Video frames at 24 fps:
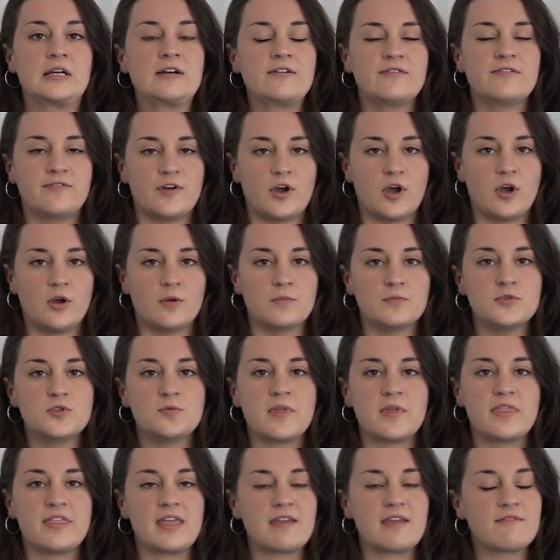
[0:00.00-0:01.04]
firms
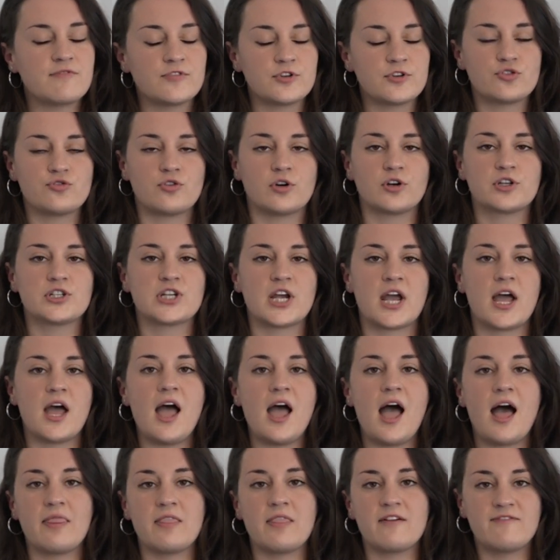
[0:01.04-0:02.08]
with the infrastructure
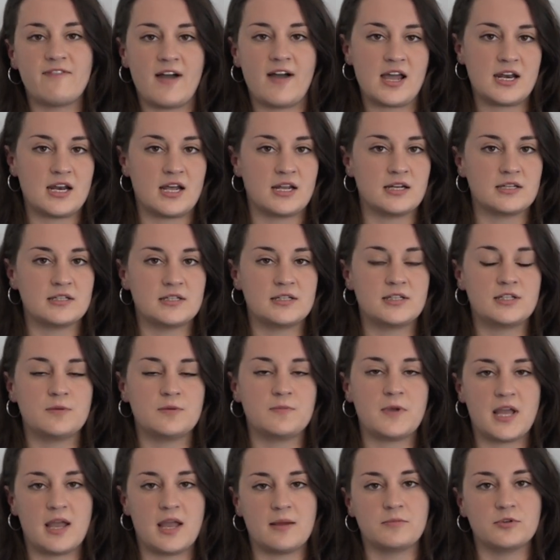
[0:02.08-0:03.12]
and the finance to
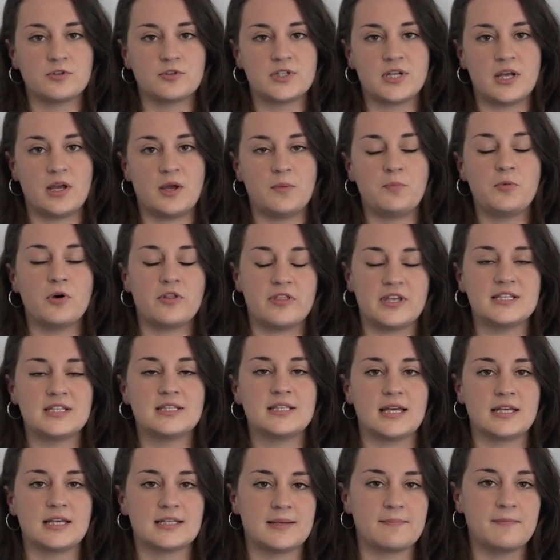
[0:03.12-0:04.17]
be able to put these
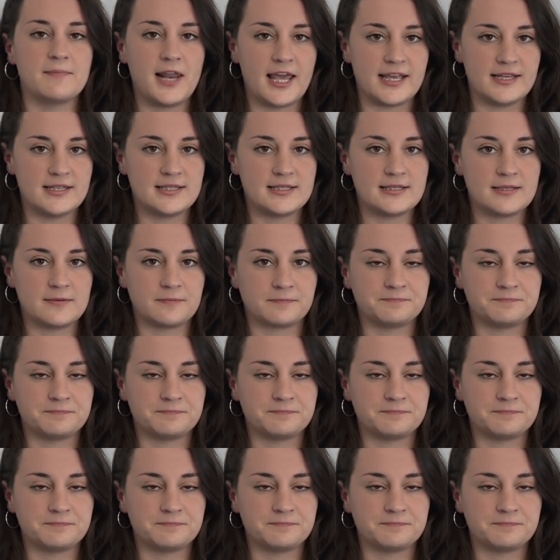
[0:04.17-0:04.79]
things in place.